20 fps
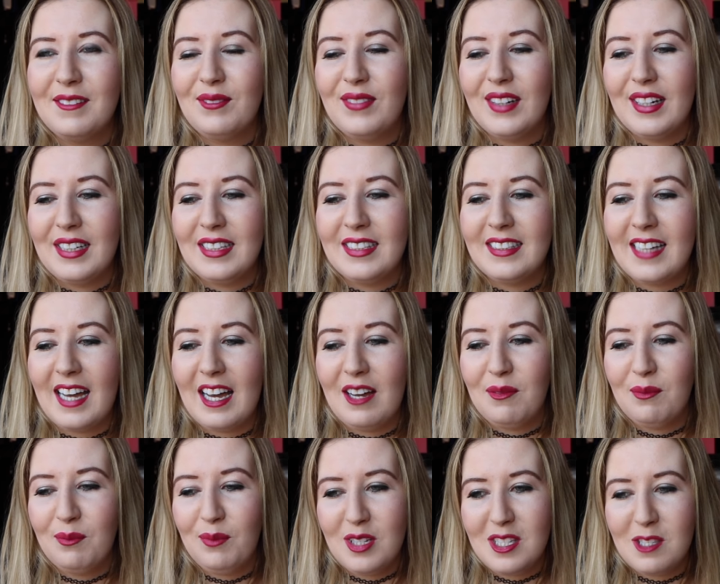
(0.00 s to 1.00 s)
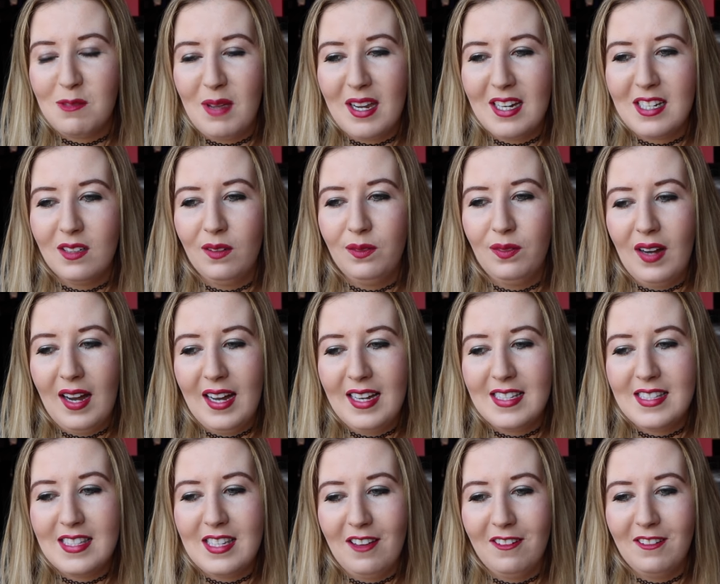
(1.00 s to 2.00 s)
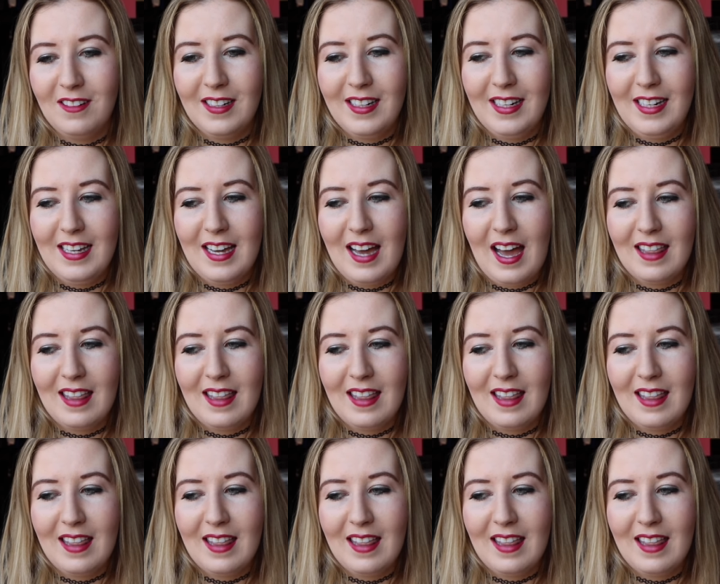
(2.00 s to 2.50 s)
But perspective-wise, definitely,